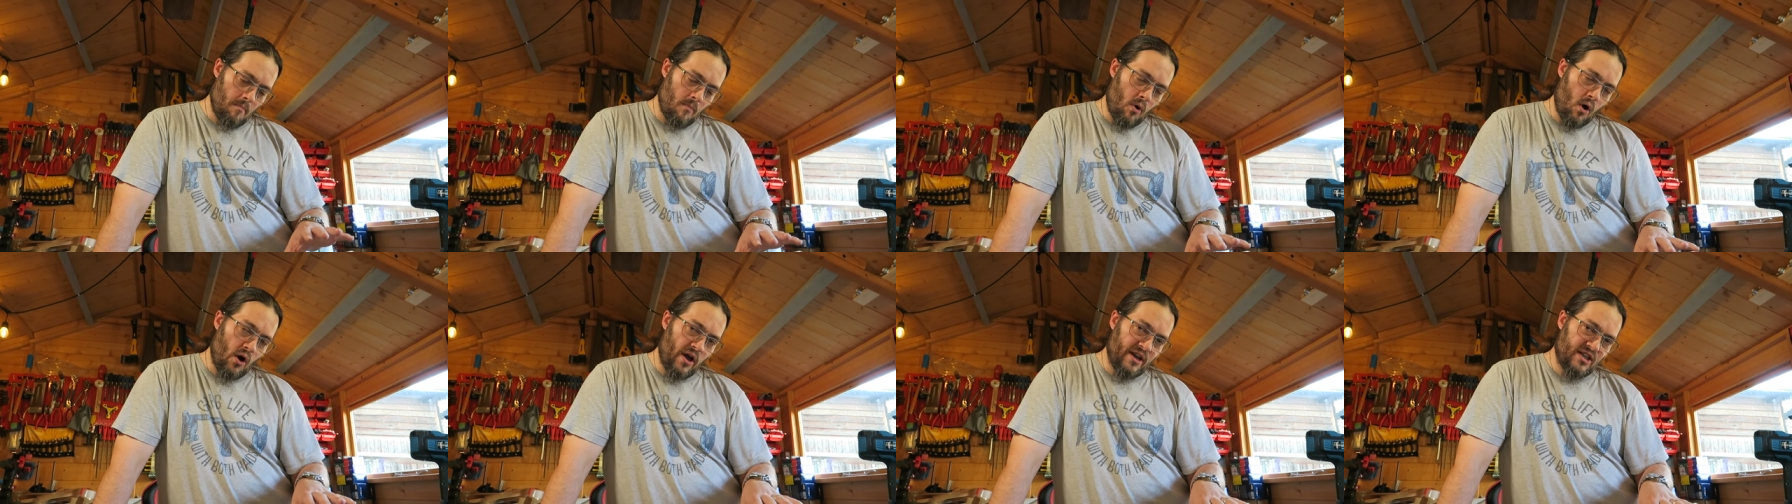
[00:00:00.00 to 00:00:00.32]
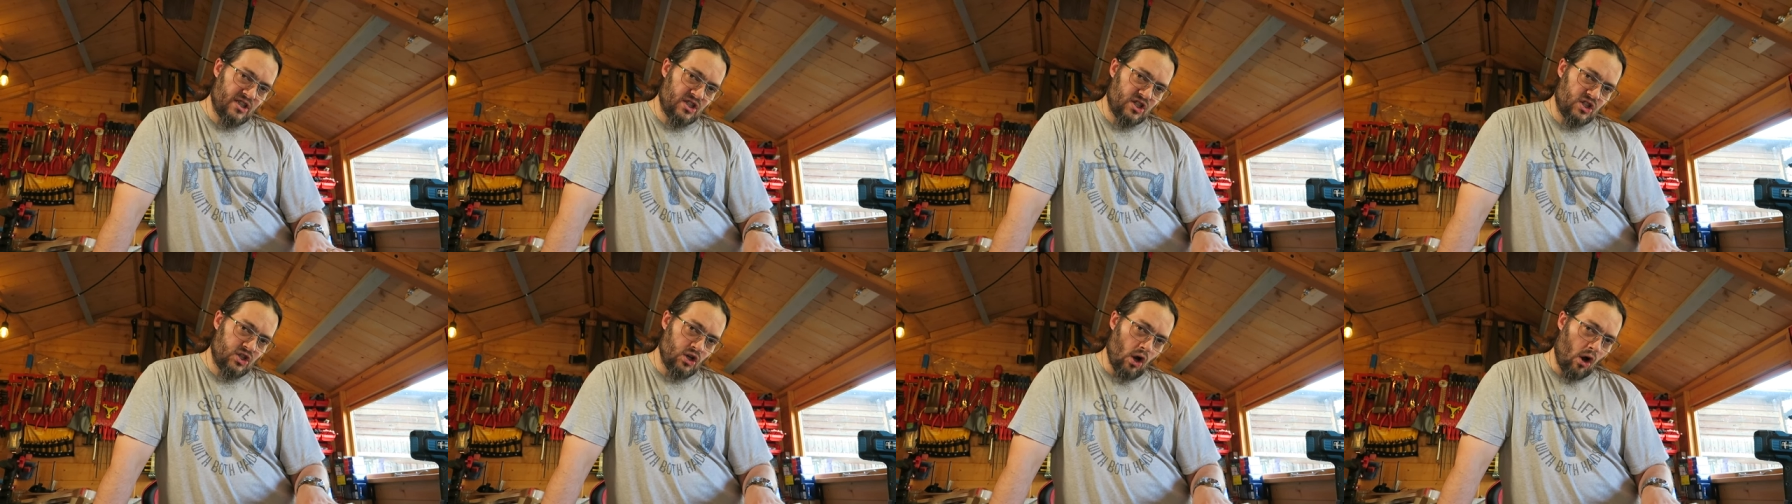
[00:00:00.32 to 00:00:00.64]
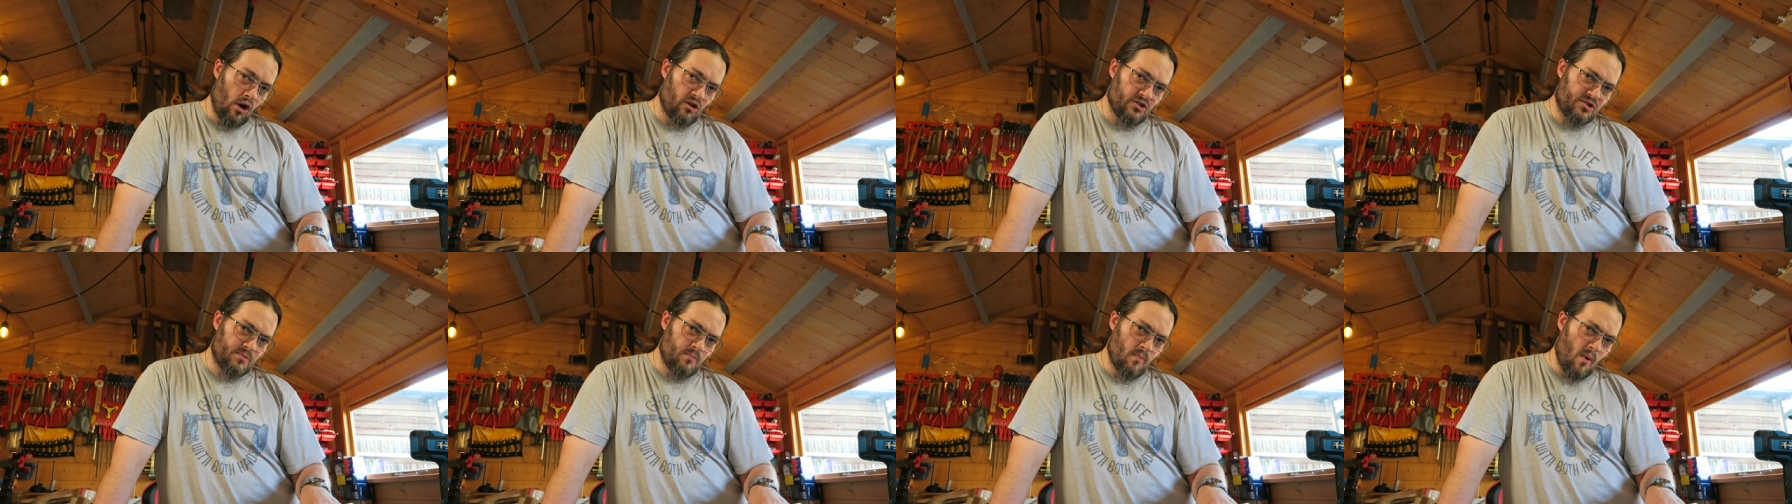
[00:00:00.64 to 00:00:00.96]
My
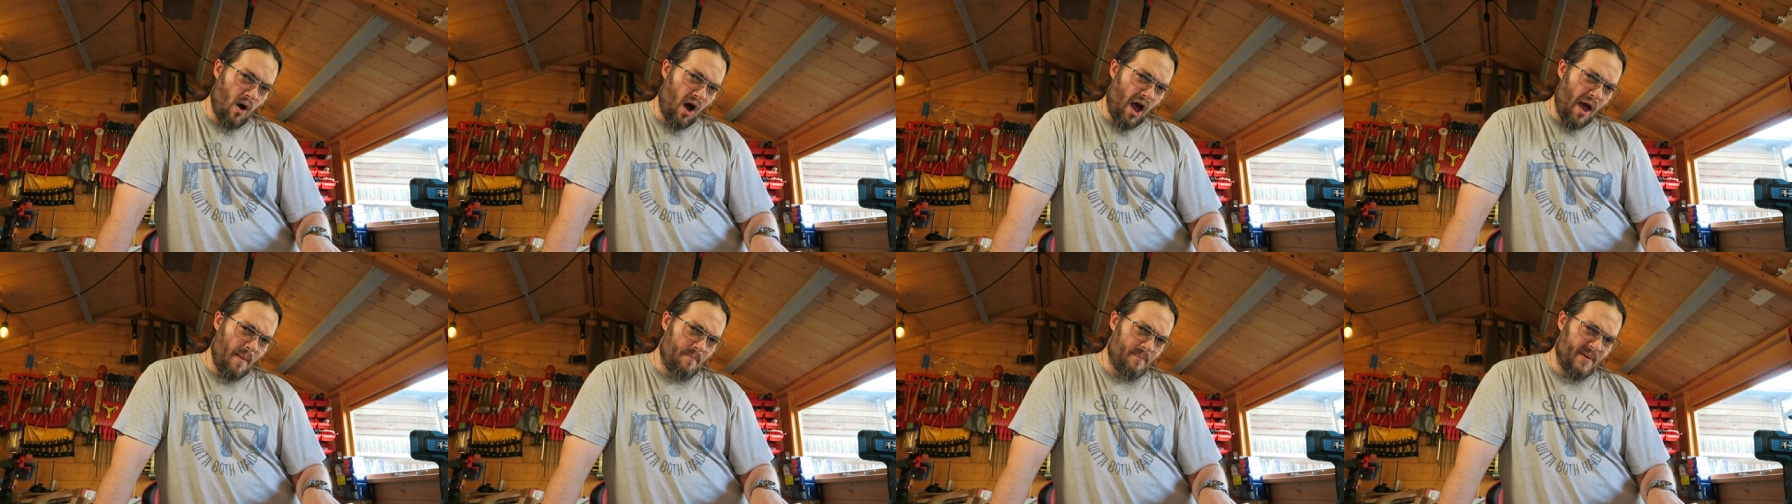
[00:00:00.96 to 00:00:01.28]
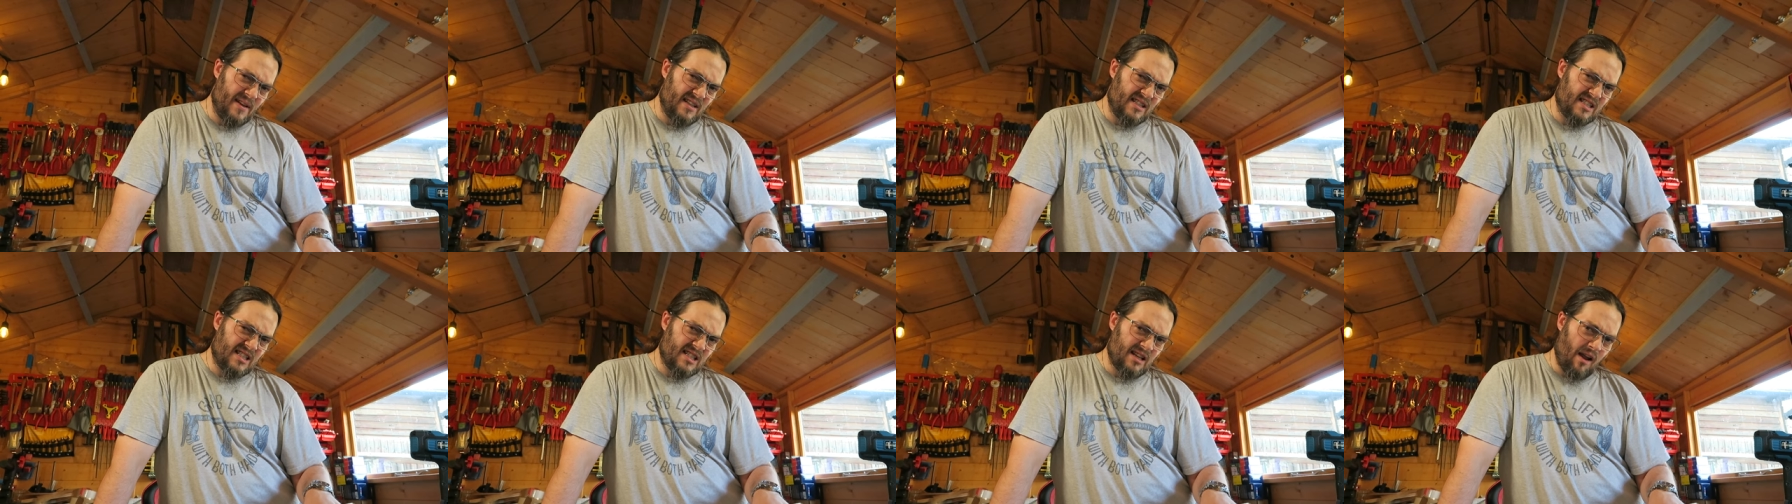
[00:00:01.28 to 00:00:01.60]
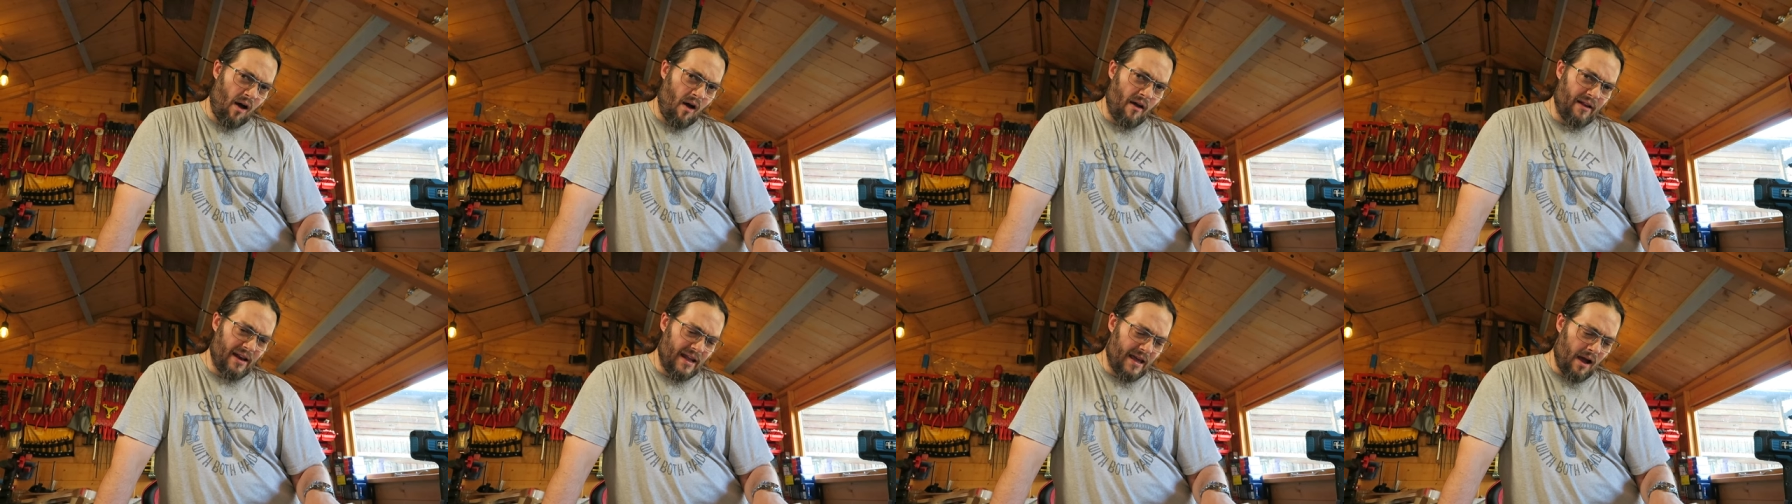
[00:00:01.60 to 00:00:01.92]
shots might have been
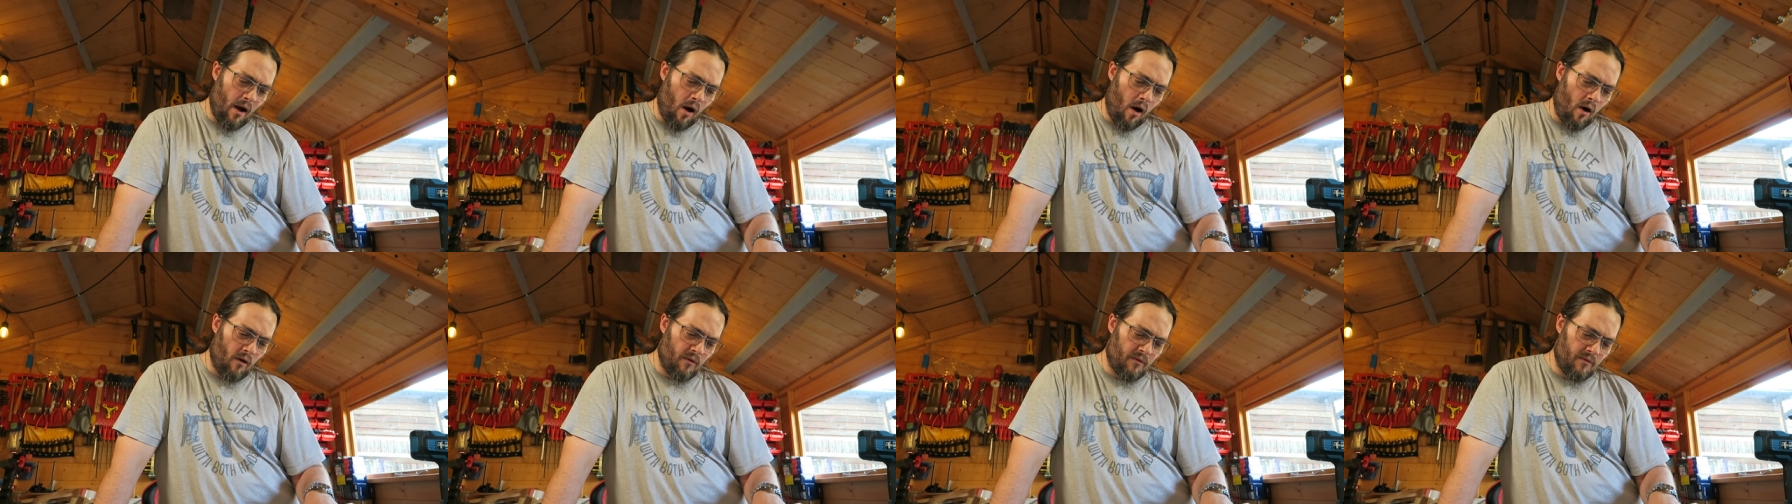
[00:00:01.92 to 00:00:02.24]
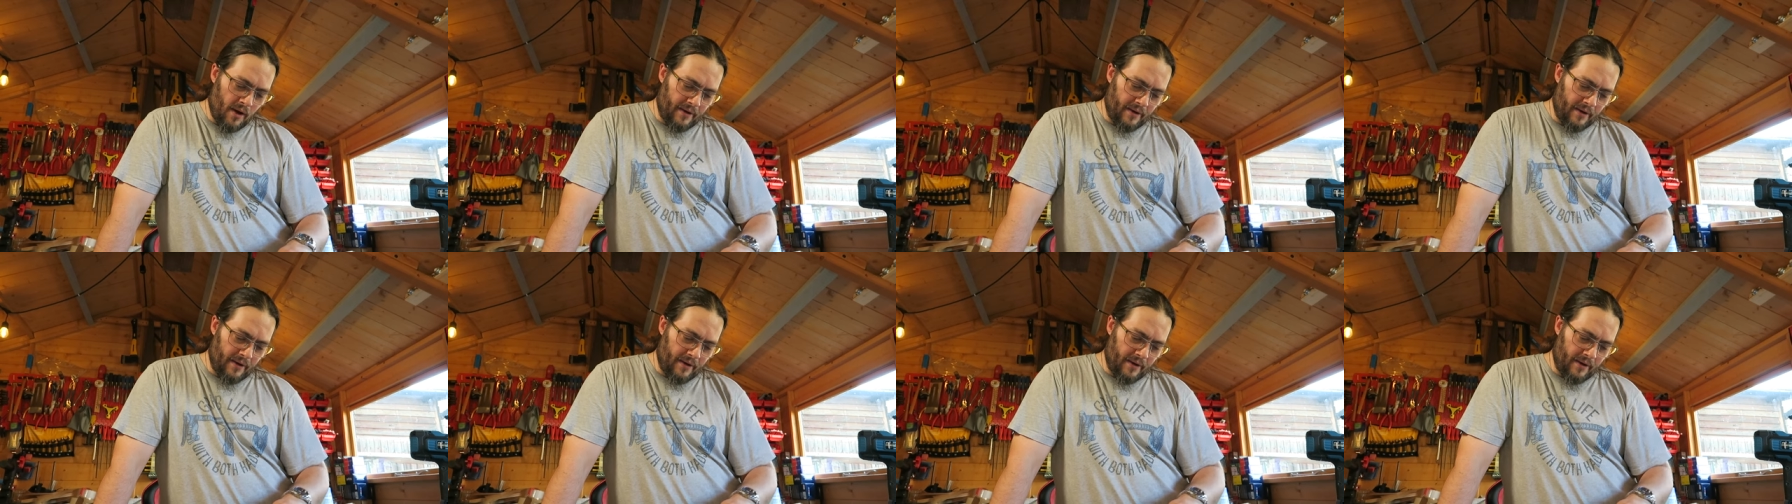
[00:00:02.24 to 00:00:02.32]
slightly off.